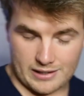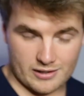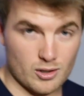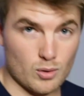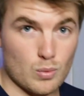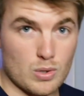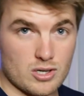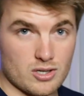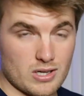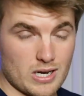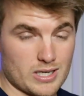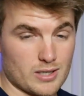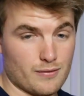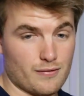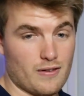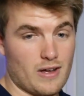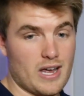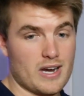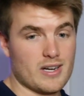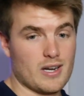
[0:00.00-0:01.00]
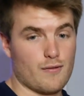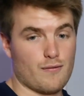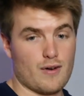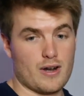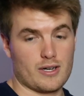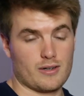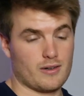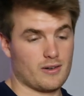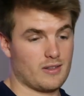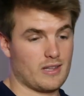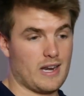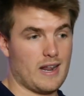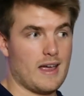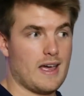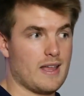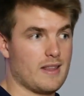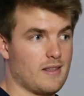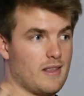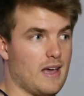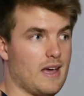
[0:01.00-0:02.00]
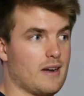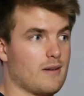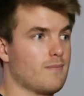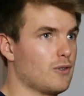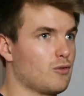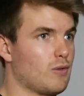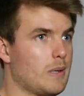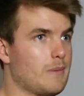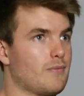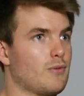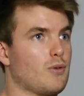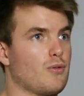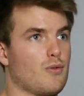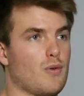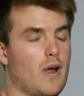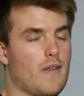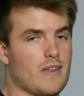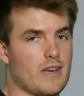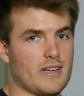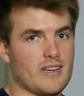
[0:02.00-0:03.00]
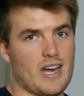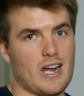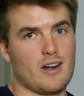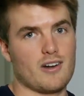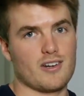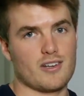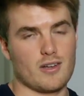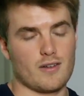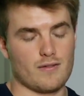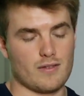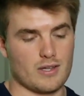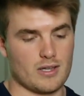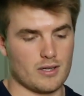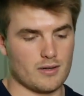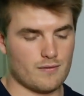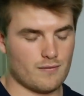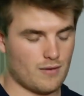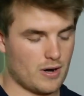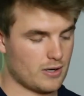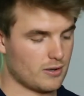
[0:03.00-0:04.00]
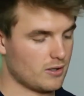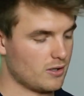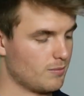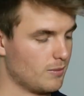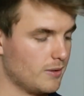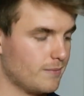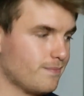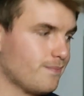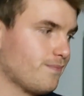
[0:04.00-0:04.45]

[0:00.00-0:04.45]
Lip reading: I still wish that I could find a fragrance that had that grapefruit throughout the entirety of the fragrance, but